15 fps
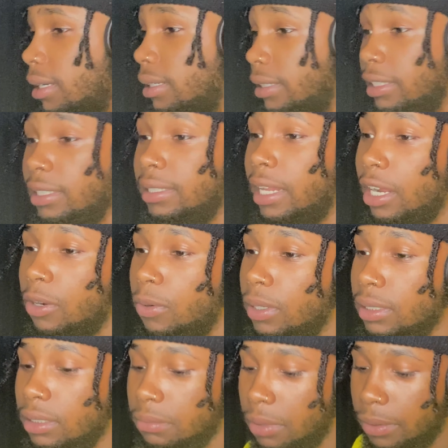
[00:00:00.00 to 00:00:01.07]
Just that
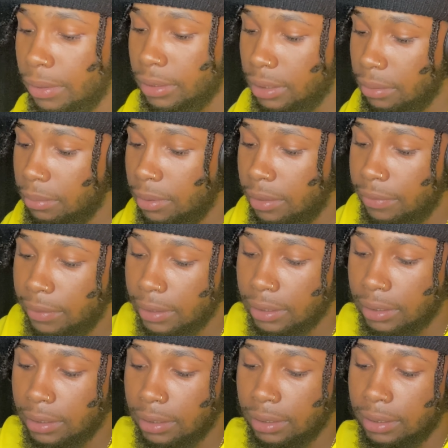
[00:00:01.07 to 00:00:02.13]
question, bro. And some
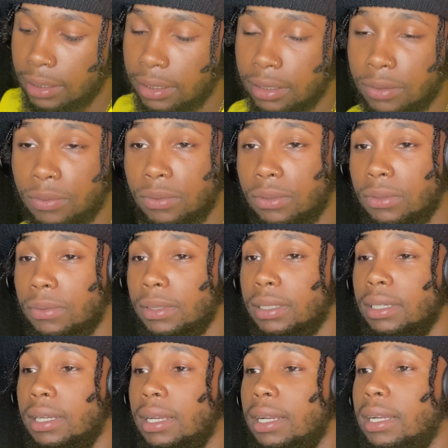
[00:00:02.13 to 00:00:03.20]
motherfuckers could take it the wrong way.
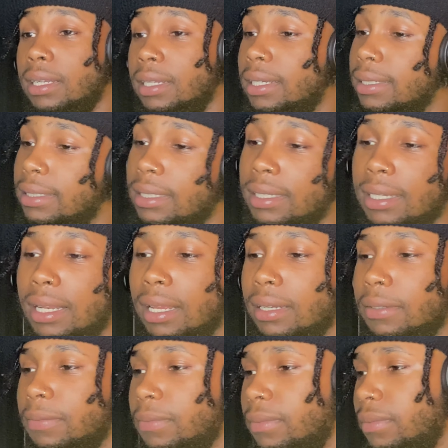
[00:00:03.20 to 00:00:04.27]
They could take it
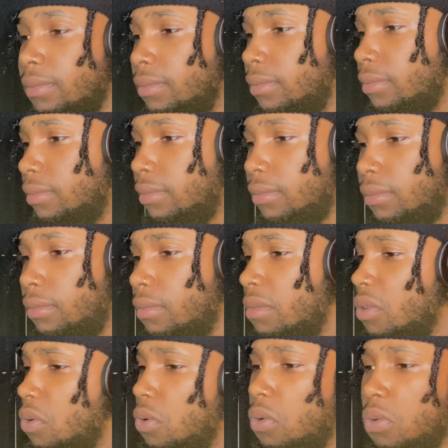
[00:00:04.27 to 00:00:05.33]
like,
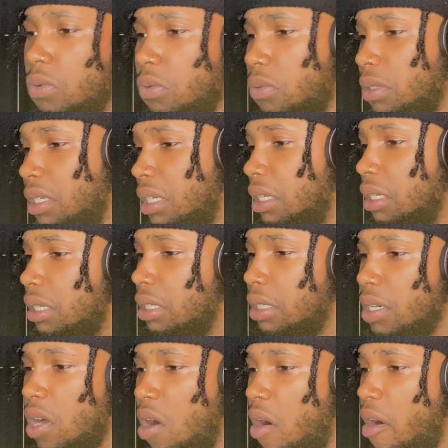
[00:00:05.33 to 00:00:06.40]
oh, he uh, you know